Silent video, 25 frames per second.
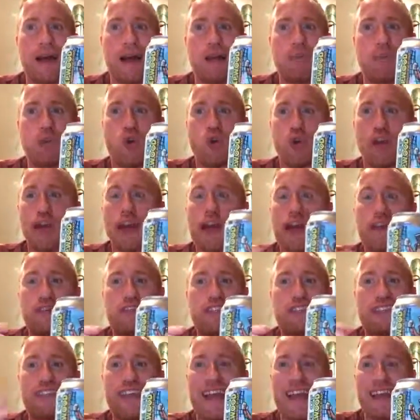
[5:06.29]
I'm going to
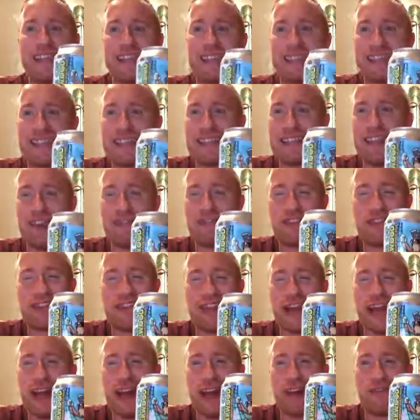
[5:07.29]
have to say it's a
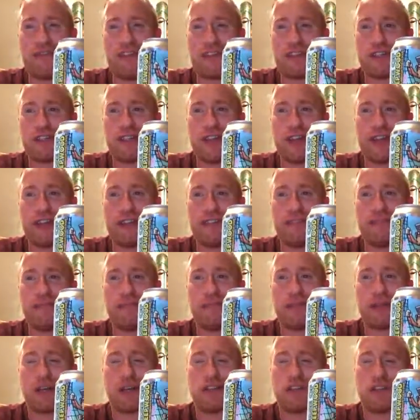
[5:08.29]
7.5 out of 10
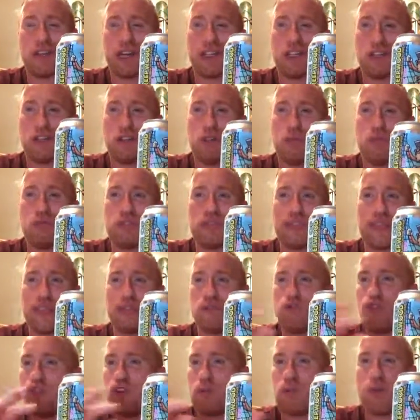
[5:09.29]
because I don't
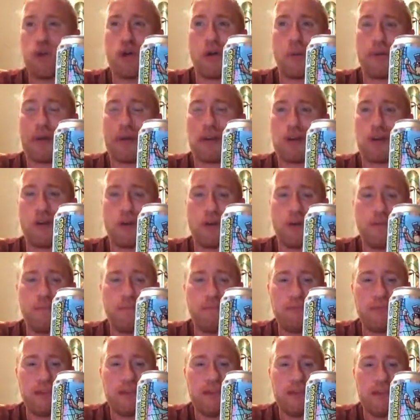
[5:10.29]
get rhubarb in it at all.